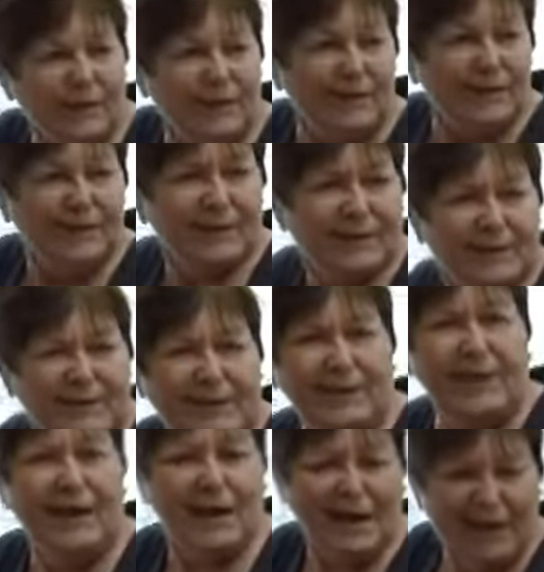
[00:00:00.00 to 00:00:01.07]
was one of the first
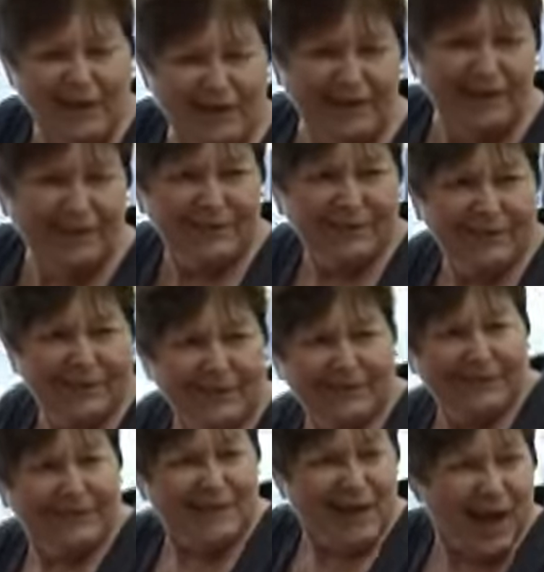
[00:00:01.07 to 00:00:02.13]
stroke patients in
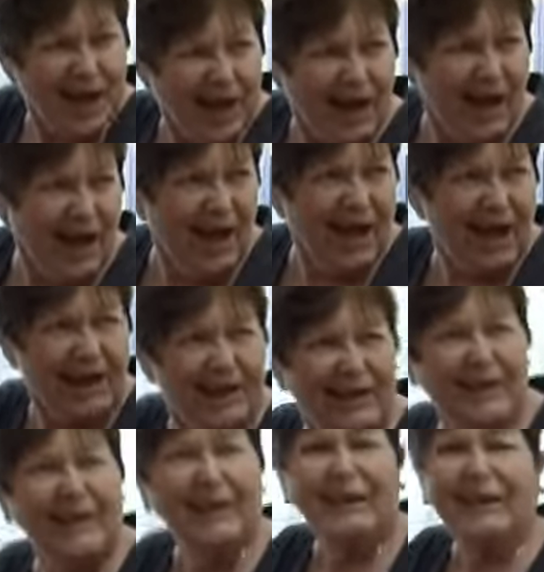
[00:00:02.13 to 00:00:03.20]
Calgary to take part in the new
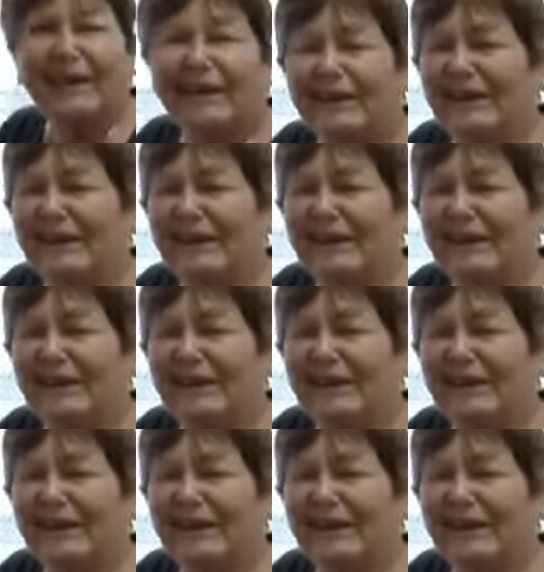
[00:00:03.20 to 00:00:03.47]
study.